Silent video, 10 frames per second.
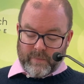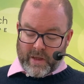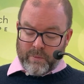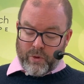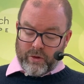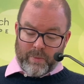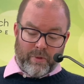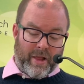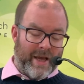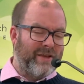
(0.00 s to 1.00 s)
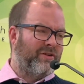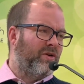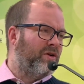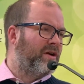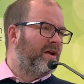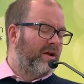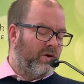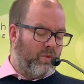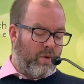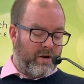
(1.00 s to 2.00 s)
And Paul applies it or
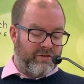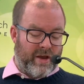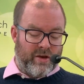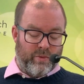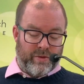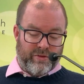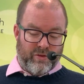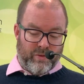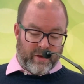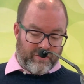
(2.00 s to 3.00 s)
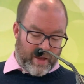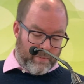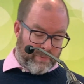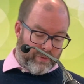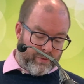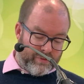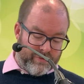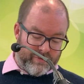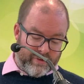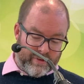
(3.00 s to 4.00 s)
works it out with two
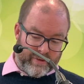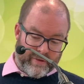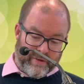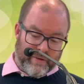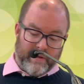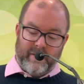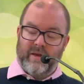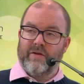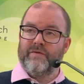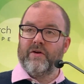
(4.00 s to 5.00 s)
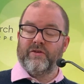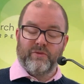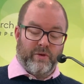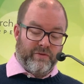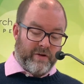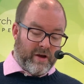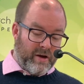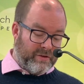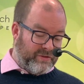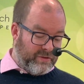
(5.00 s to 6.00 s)
examples. First, with
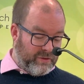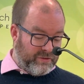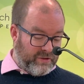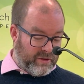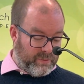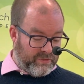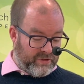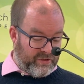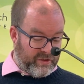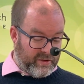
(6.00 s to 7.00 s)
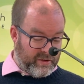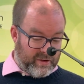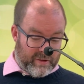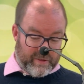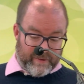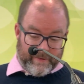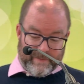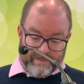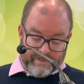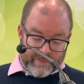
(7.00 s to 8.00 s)
regards to circumcision.
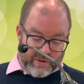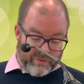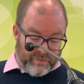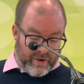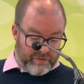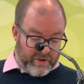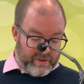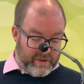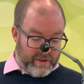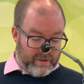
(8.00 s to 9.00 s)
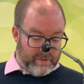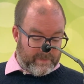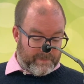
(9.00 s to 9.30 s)
So verse 18.